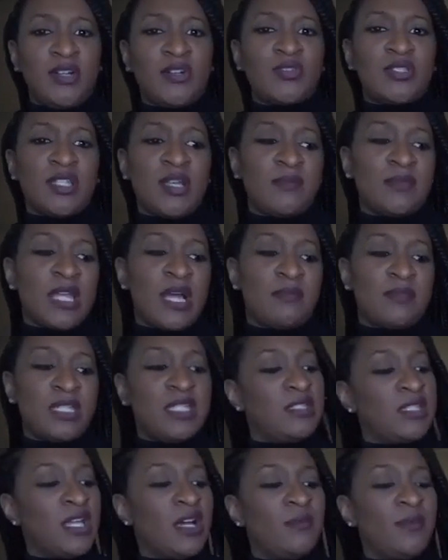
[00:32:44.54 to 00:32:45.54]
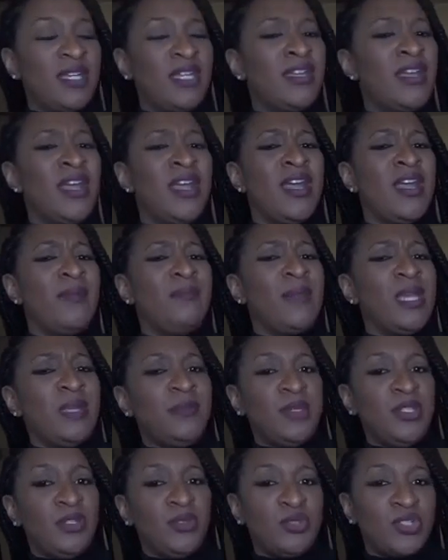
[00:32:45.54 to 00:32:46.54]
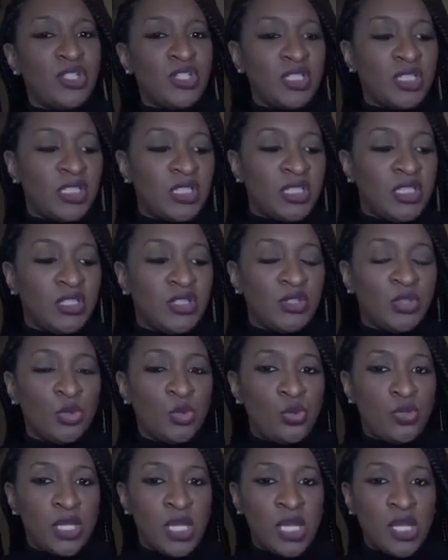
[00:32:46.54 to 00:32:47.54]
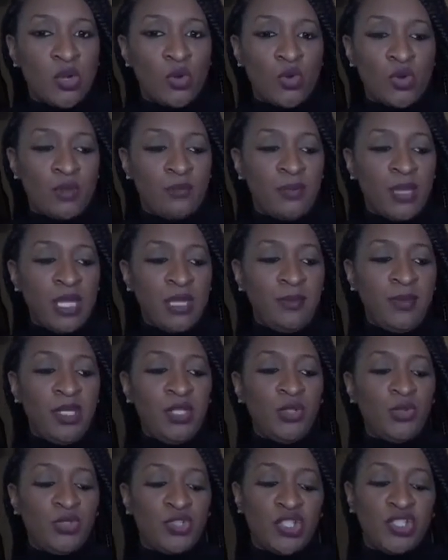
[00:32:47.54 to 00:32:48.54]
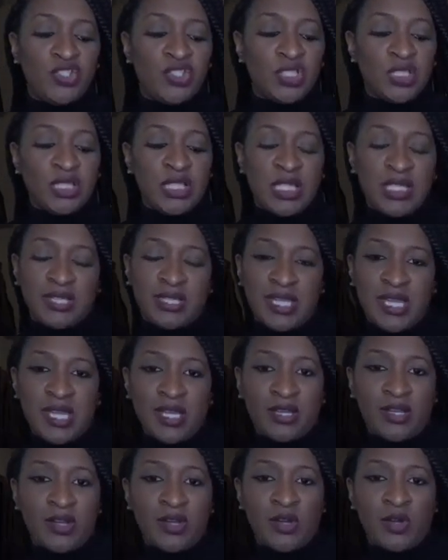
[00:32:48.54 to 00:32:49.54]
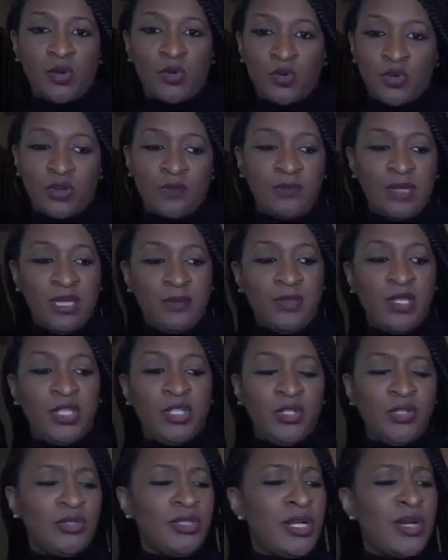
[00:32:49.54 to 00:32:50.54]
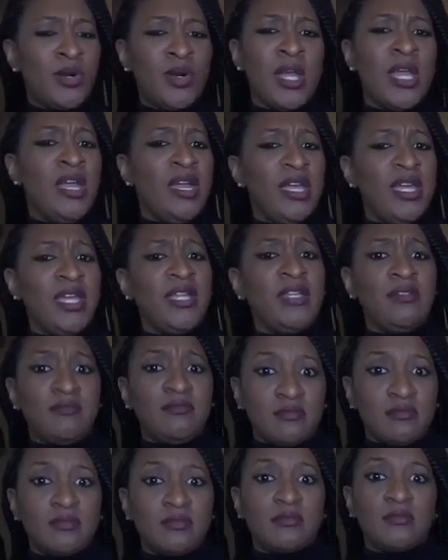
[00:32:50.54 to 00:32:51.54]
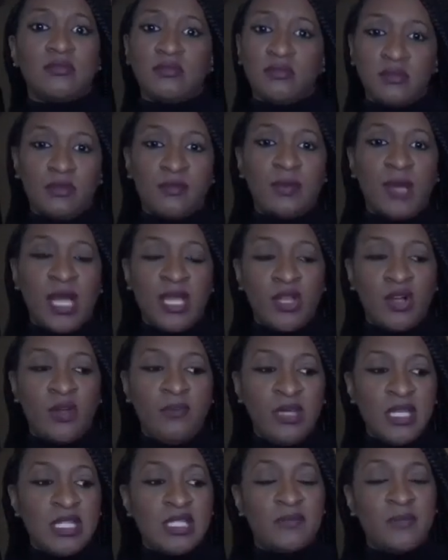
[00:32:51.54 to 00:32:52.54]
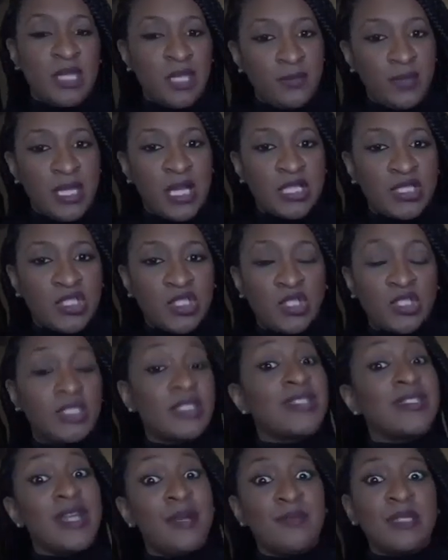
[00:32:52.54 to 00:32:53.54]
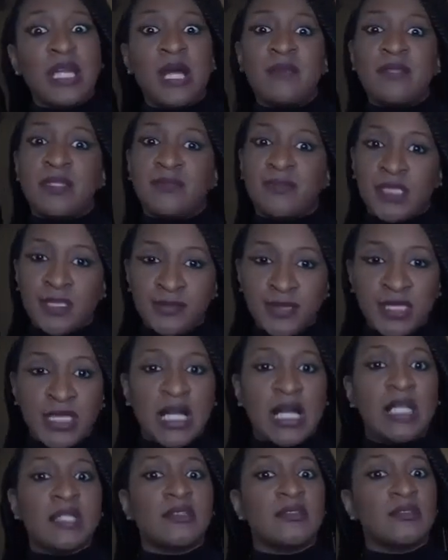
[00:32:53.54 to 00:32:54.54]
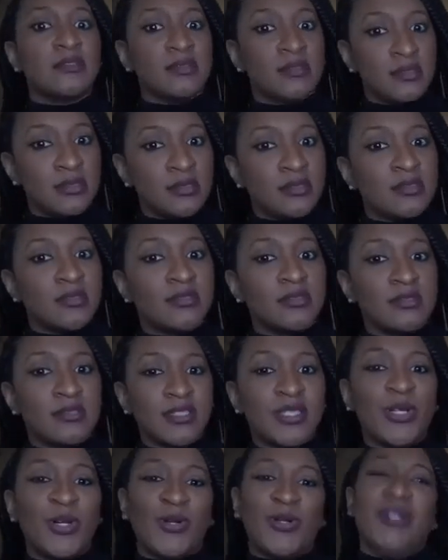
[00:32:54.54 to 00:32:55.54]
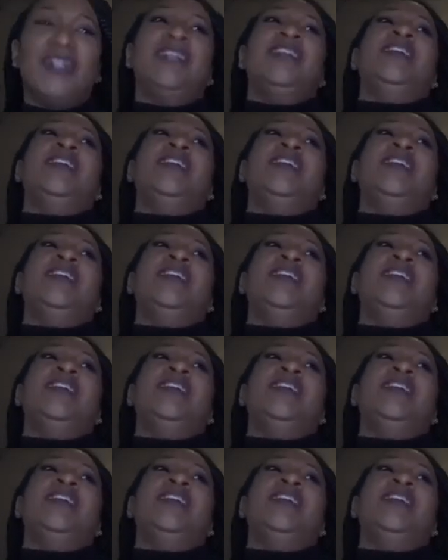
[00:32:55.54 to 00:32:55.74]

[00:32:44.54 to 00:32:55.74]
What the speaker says: sometimes he tell me, maybe you shouldn't do that, or maybe you should just let that go, or maybe, and by all means, maybe I should. Sometimes maybe I shouldn't. So